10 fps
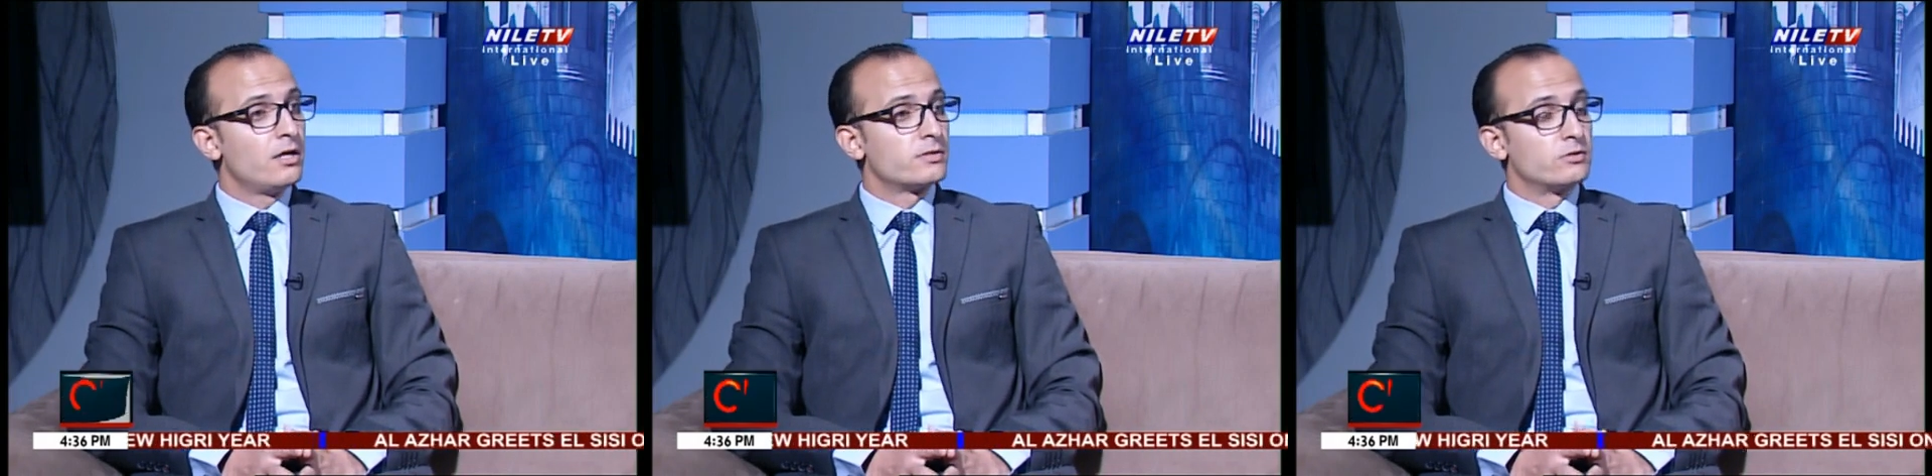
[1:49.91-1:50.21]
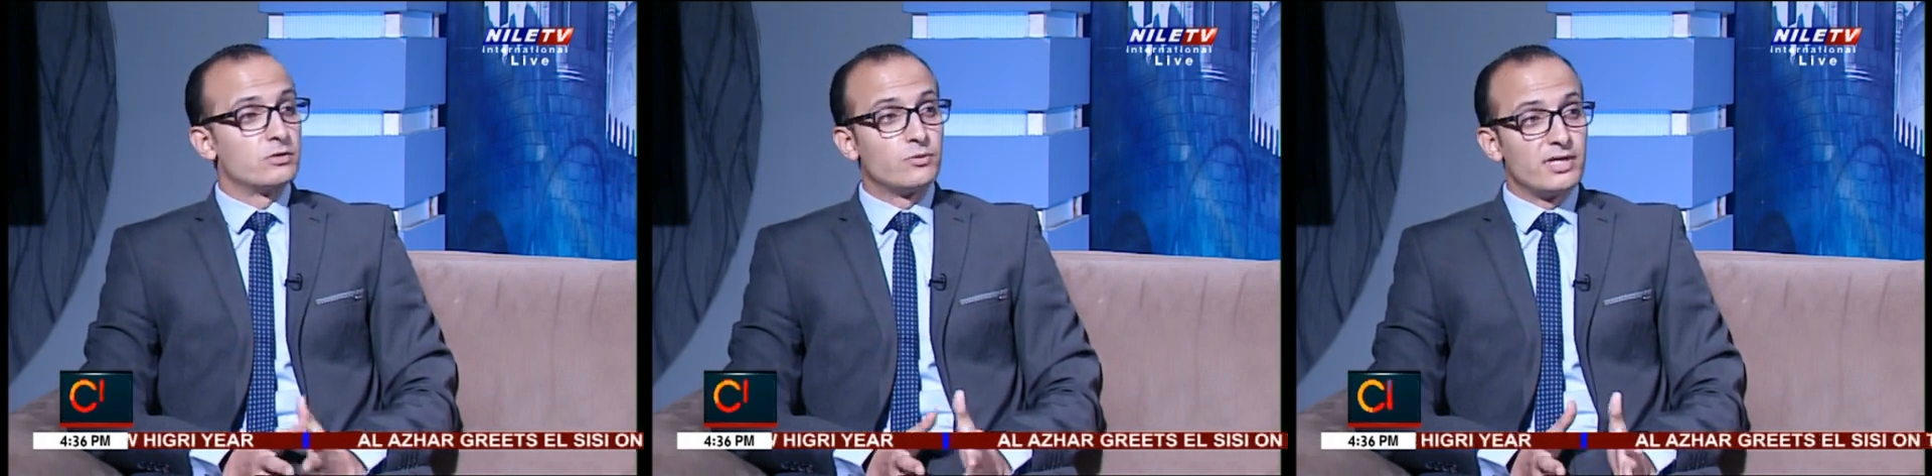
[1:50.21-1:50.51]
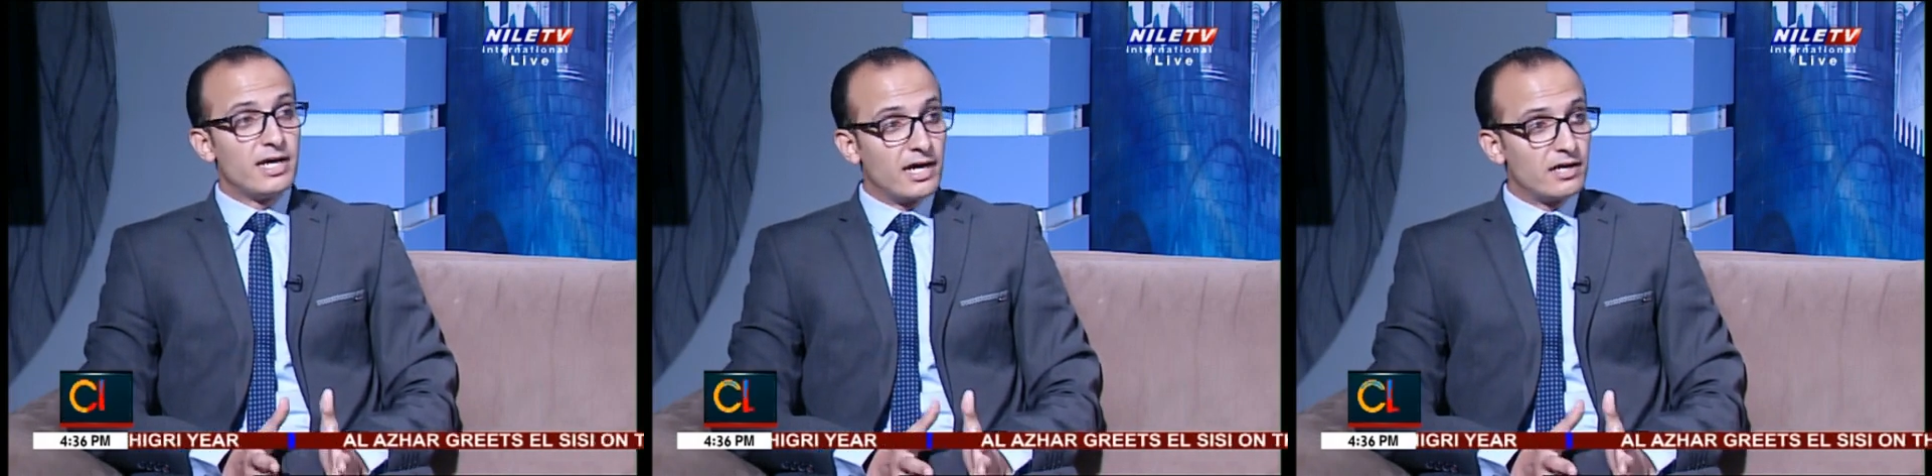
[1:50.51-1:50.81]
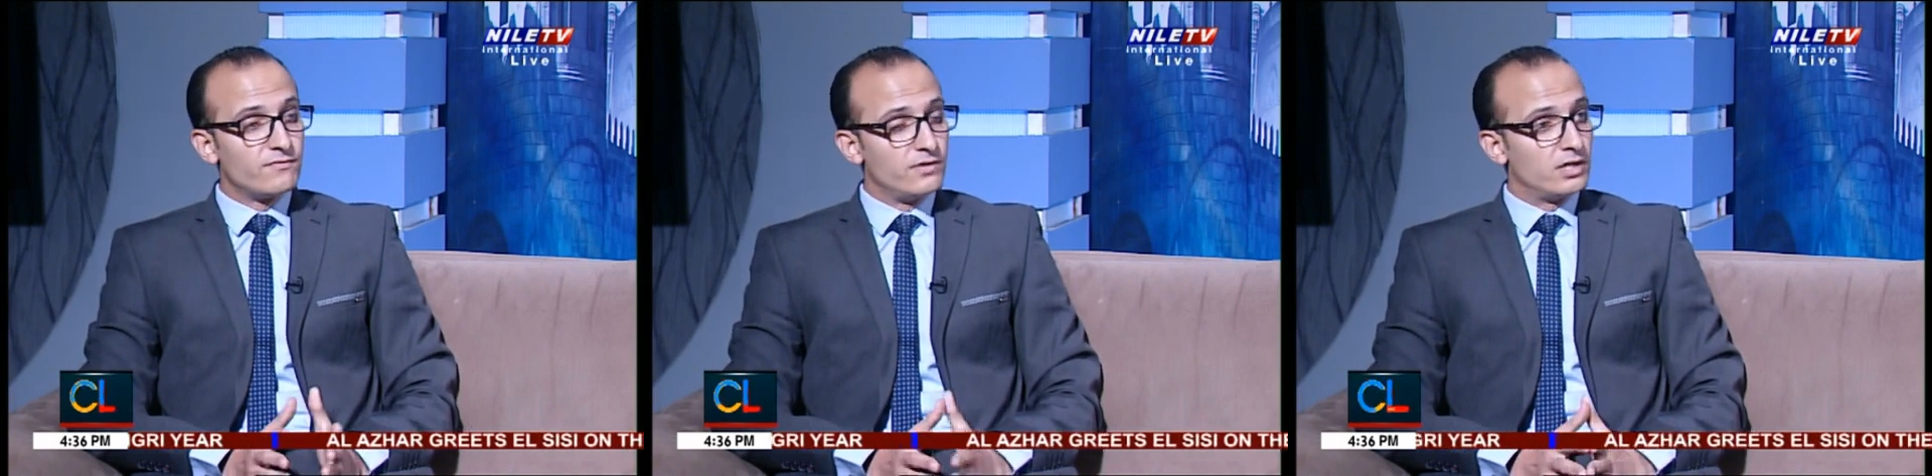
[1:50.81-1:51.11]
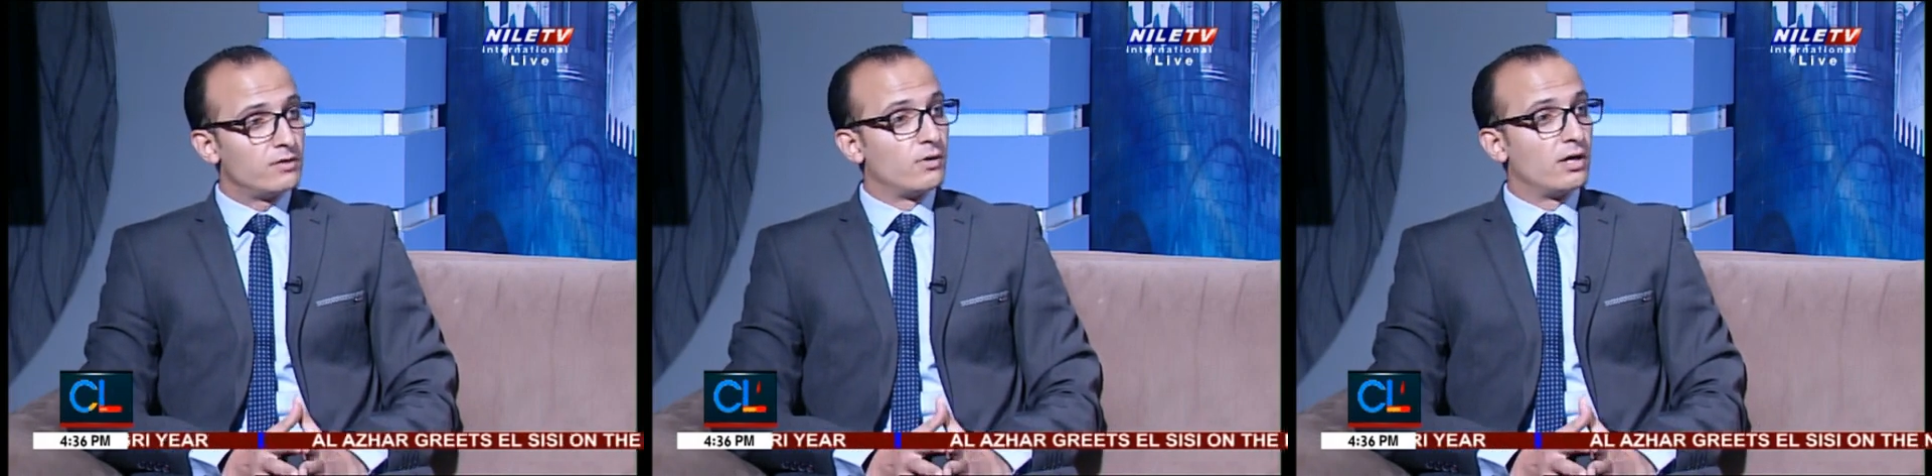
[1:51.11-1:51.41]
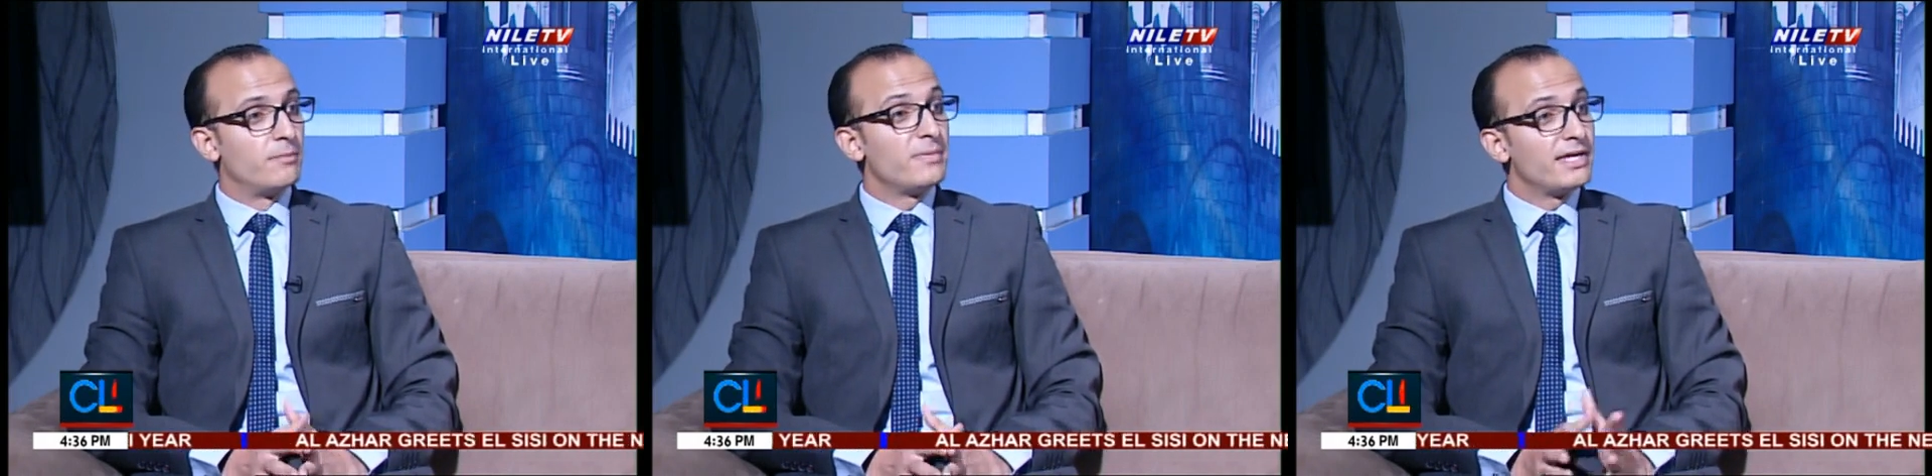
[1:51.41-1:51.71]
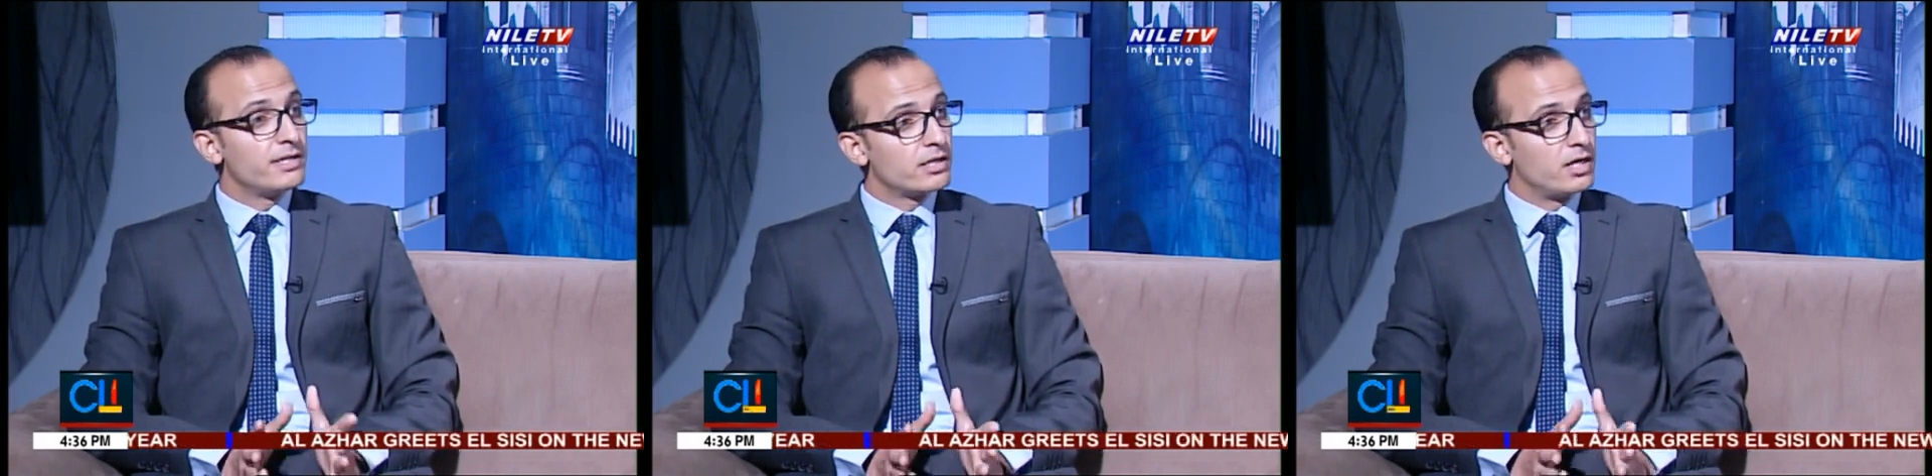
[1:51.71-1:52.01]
So we have now a main